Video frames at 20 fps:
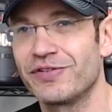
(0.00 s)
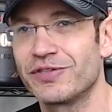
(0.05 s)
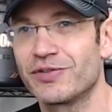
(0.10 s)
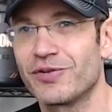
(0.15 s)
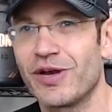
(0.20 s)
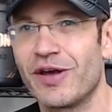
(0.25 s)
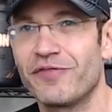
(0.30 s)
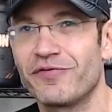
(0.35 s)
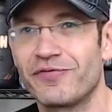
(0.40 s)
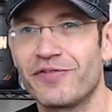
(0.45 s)
So
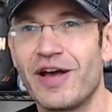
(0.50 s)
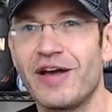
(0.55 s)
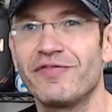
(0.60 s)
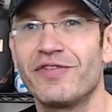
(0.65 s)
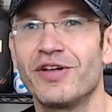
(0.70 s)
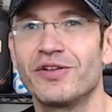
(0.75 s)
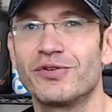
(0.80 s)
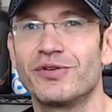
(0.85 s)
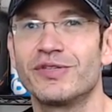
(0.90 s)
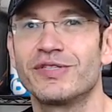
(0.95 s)
we have
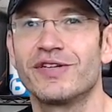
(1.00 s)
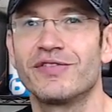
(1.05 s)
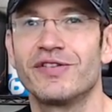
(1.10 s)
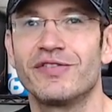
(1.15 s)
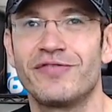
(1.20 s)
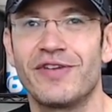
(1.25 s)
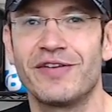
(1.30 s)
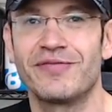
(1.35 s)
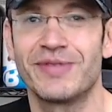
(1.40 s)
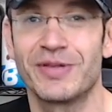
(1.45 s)

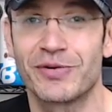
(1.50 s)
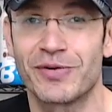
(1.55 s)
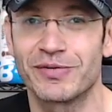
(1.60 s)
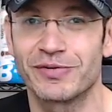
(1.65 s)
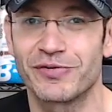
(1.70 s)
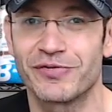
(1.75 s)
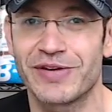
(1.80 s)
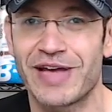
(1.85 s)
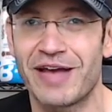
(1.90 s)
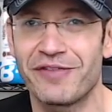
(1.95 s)
575 milligrams
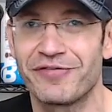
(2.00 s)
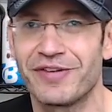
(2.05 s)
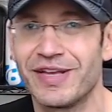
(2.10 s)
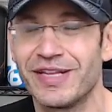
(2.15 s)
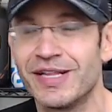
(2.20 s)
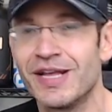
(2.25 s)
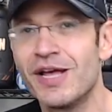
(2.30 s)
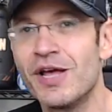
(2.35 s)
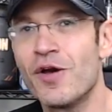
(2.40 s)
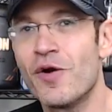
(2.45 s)
of
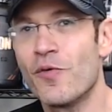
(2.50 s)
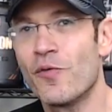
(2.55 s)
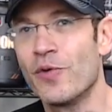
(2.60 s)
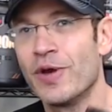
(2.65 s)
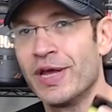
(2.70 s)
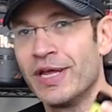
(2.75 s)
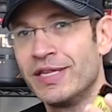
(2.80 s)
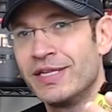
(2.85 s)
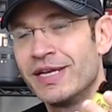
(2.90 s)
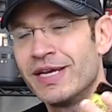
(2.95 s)
caffeine
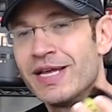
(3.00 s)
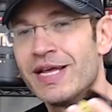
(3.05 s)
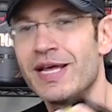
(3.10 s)
with